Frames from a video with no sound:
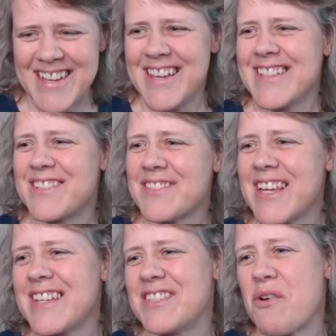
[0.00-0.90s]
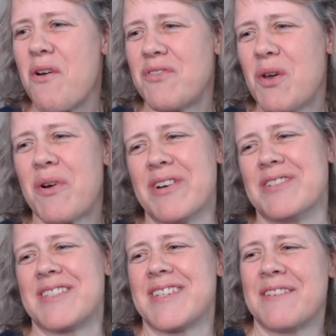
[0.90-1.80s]
it's still saying zero
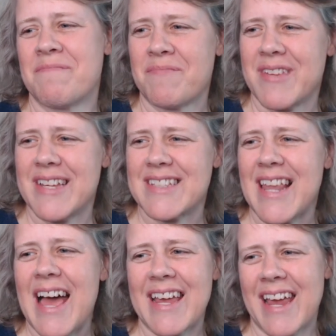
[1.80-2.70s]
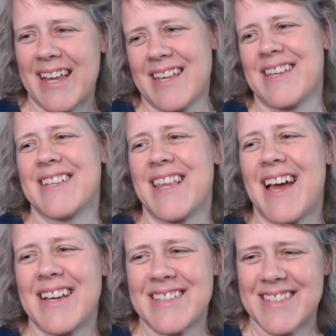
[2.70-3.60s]
viewers. It's lying. It
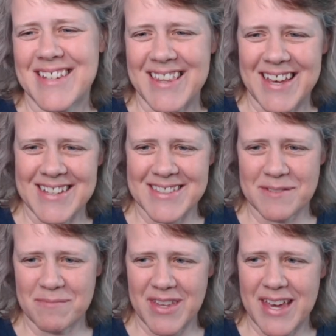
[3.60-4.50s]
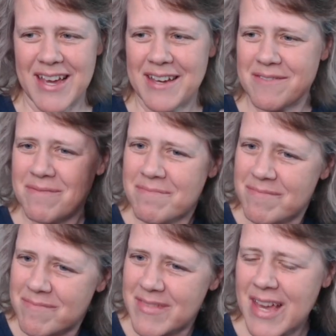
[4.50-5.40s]
lies. It lies. Yeah.
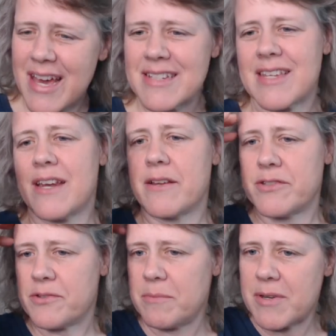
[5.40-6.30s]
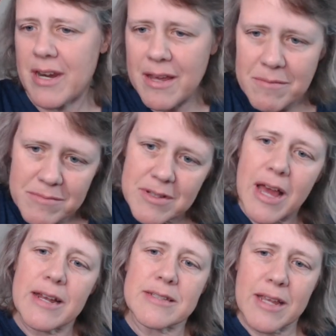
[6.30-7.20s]
Yeah, I decided I'd stream today.
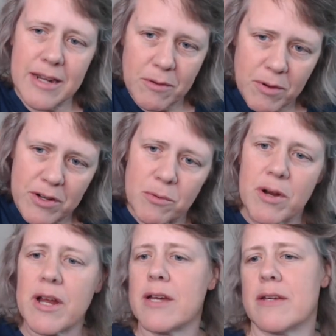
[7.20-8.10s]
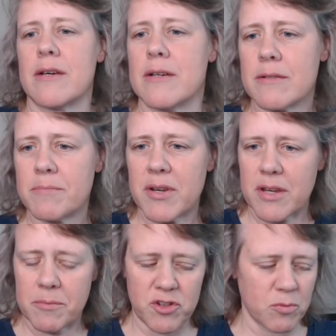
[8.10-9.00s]
I decided I wanted to work on a bit of
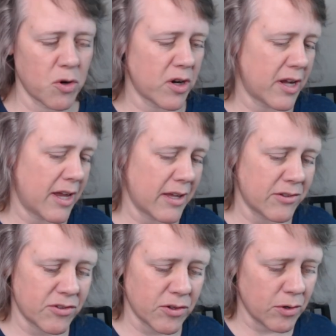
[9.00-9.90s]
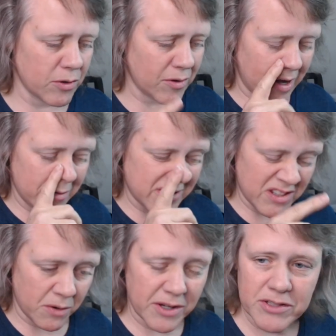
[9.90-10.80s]
commission work, and so I was
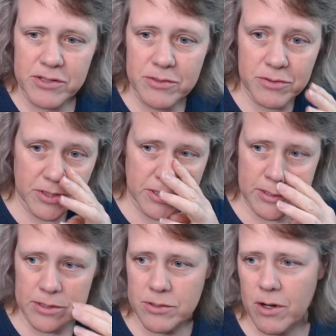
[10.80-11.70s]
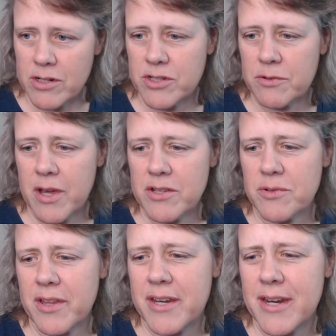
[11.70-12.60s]
going to just talk to you guys
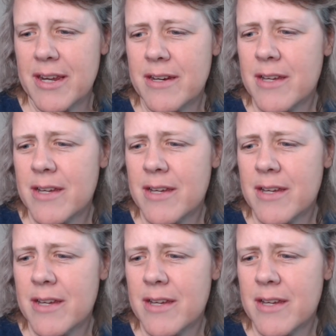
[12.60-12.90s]
while I did it.